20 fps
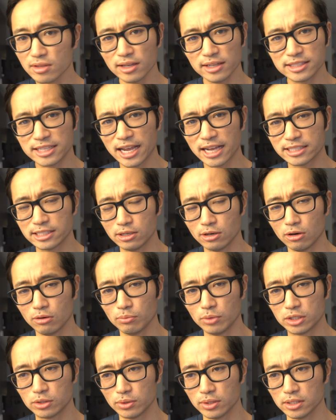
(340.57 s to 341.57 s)
a taxi
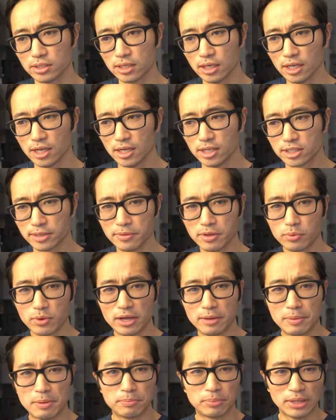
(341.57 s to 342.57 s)
home, which was something we
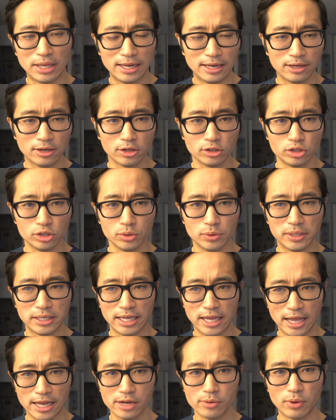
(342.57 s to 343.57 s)
had been planning on
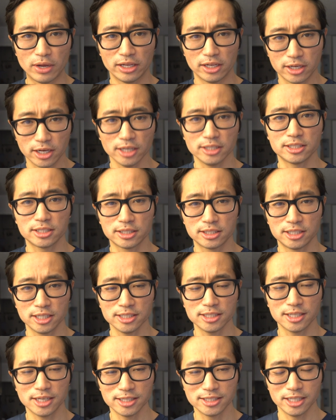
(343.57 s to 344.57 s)
doing anyway, just
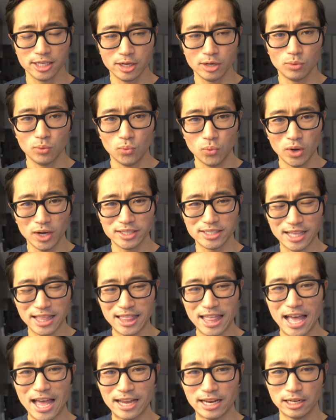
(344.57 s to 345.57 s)
because it was
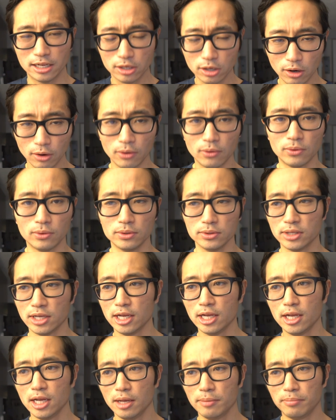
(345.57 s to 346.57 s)
that cold.
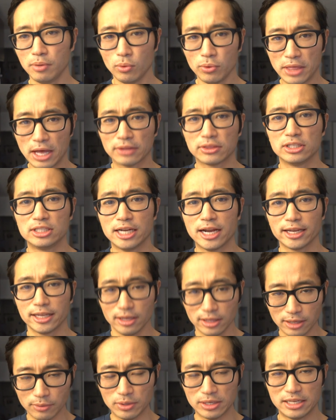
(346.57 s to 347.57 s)
But without the
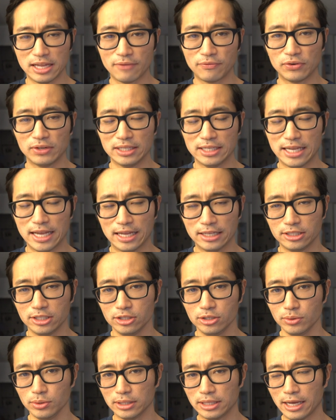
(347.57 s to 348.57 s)
jacket, then we definitely had to
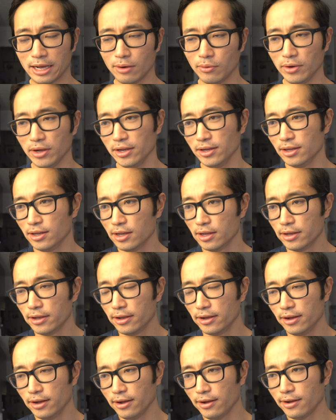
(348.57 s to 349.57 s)
do it that way.
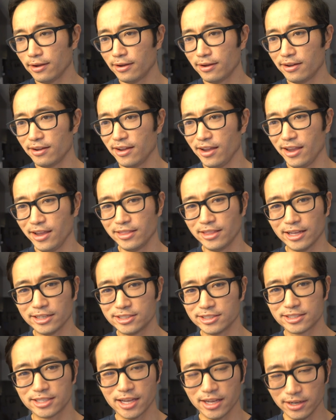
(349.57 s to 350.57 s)
And that
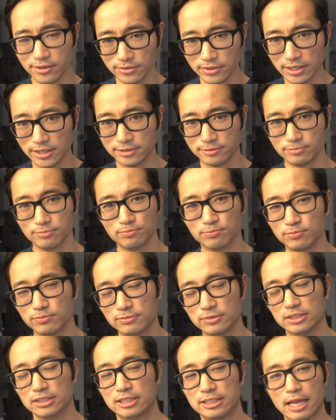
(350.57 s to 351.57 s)
just kind of like
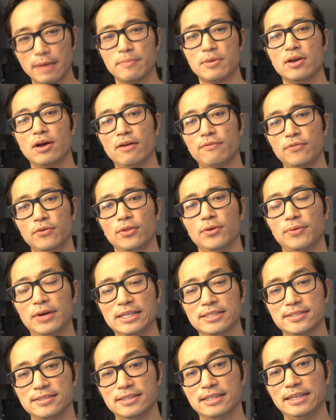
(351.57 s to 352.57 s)
set me off for the
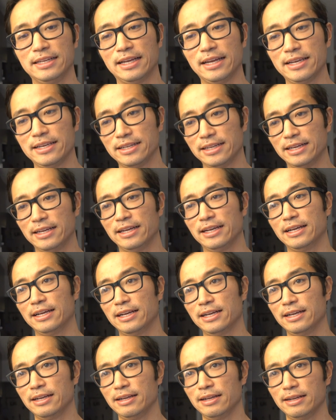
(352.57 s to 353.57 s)
rest of the night.
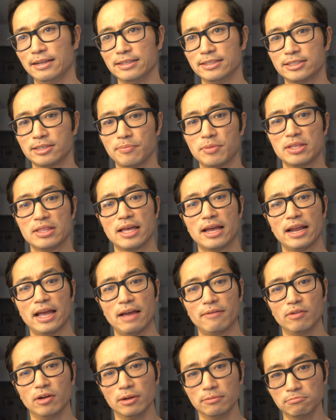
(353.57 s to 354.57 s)
Something that I
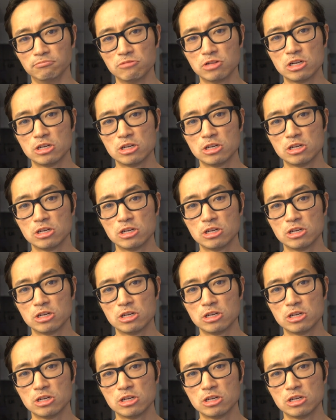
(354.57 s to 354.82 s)
have a